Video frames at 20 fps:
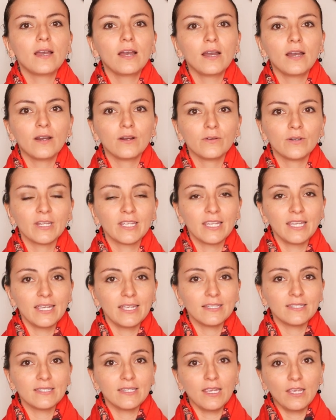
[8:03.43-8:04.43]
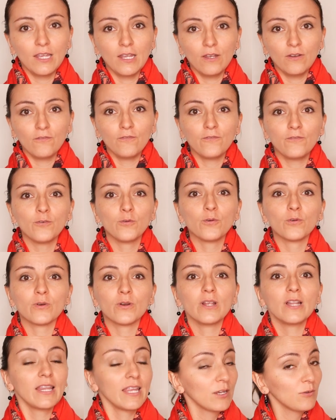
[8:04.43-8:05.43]
Our Kids in
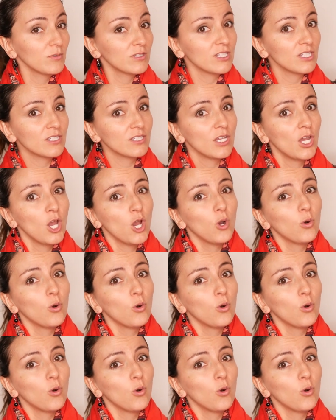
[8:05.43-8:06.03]
4 Languages.